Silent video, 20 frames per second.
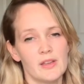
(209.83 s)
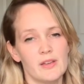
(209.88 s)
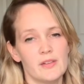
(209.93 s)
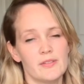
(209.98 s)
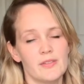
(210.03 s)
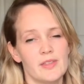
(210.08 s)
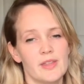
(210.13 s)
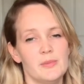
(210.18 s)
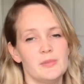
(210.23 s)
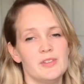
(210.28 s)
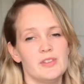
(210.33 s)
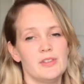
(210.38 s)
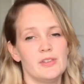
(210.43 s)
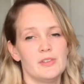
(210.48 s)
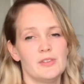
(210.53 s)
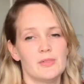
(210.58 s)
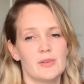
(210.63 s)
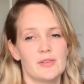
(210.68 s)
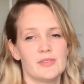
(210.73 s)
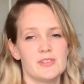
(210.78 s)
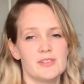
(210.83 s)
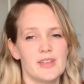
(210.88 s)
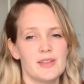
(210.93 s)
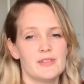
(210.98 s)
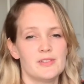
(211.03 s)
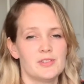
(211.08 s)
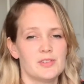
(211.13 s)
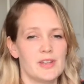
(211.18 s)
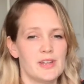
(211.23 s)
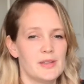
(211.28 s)
for them to use throughout the
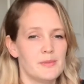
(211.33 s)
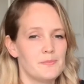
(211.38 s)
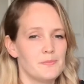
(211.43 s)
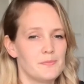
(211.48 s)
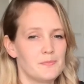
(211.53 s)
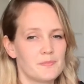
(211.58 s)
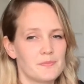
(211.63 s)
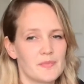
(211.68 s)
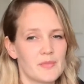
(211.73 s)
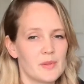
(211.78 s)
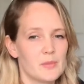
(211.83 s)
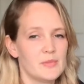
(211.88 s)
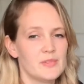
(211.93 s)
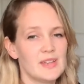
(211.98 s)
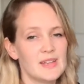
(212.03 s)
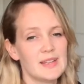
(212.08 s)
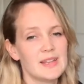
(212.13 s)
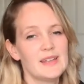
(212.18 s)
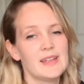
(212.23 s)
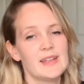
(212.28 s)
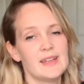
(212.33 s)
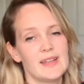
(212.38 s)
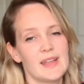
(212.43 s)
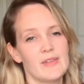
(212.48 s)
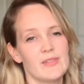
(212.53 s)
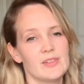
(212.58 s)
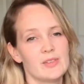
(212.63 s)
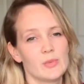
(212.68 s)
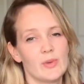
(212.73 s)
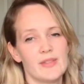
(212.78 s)
territory, particularly in
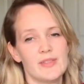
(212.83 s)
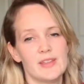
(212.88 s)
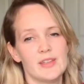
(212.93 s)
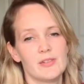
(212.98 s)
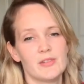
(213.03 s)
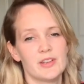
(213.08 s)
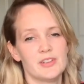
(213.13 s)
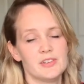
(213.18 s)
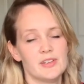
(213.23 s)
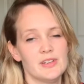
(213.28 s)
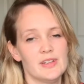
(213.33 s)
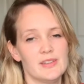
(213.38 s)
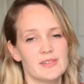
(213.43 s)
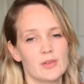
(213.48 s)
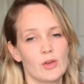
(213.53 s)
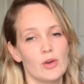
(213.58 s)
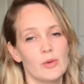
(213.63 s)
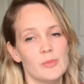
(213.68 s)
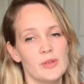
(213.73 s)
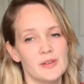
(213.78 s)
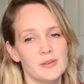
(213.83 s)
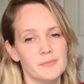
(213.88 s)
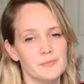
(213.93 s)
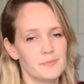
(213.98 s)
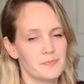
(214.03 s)
areas where the aggression is common.